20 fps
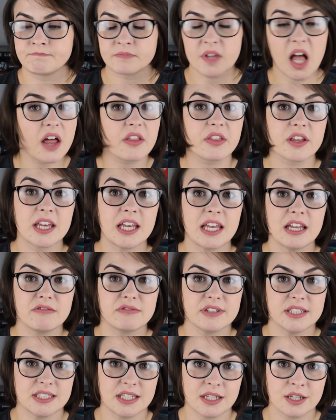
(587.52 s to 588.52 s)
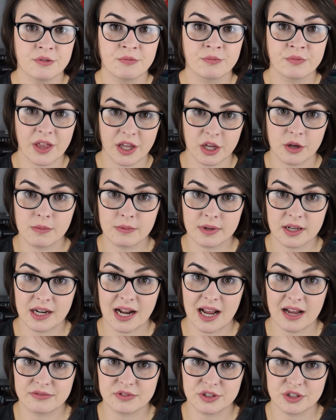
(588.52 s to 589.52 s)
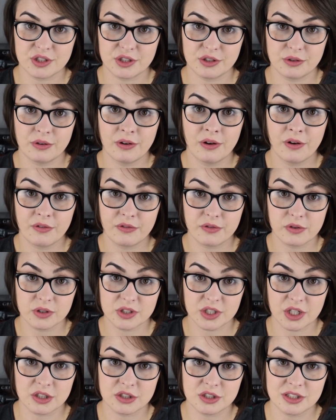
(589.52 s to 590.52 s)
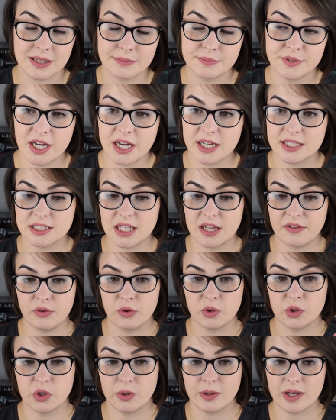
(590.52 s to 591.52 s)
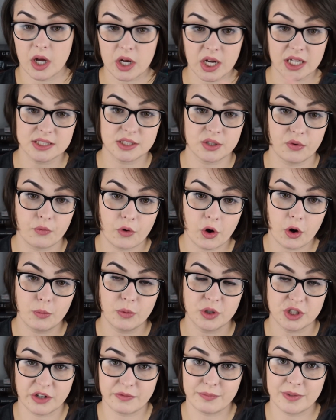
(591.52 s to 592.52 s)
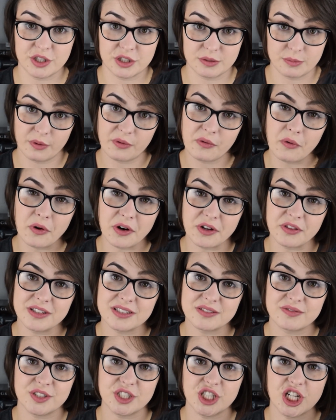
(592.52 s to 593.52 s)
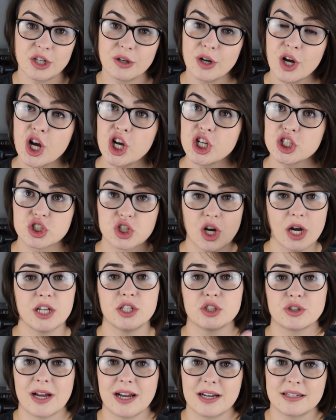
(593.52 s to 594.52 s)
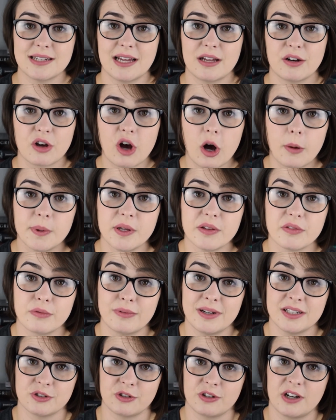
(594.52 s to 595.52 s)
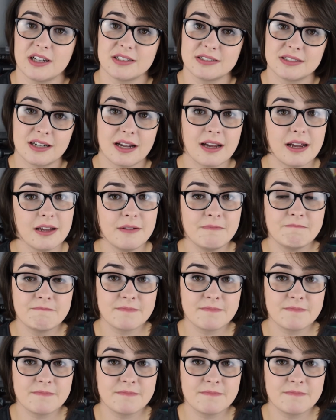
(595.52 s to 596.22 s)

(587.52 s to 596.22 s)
Other key reading that you're going to have to do for certain subjects, if you were doing Augustan Rome, which I've mentioned before in this video, try and track down a copy of the Res Augustae.